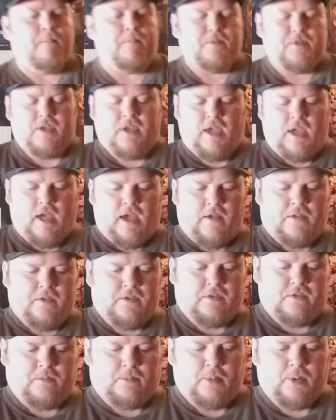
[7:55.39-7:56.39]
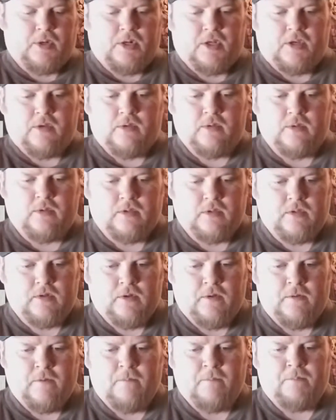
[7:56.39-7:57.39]
yeah, this is pretty cool.
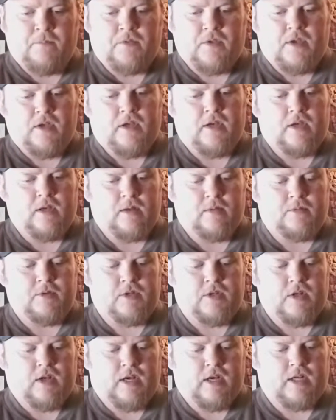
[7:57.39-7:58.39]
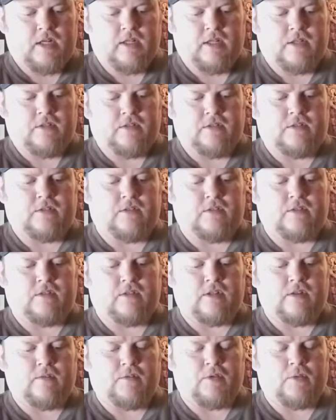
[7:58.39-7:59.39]
You know, I can let this just sit
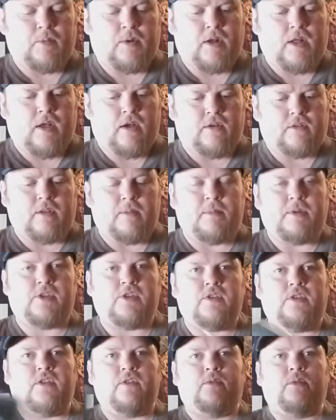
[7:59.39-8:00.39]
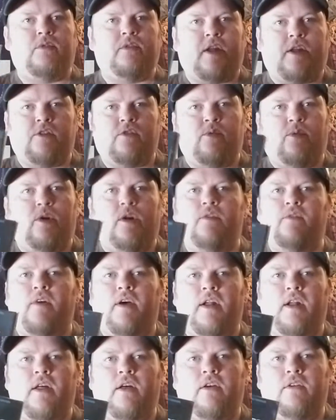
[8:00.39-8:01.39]
there for $3. I bet you this was like
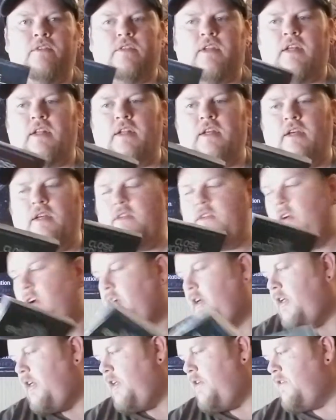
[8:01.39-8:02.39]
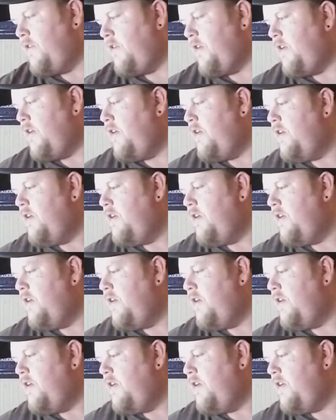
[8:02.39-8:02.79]
$25 at Target easily.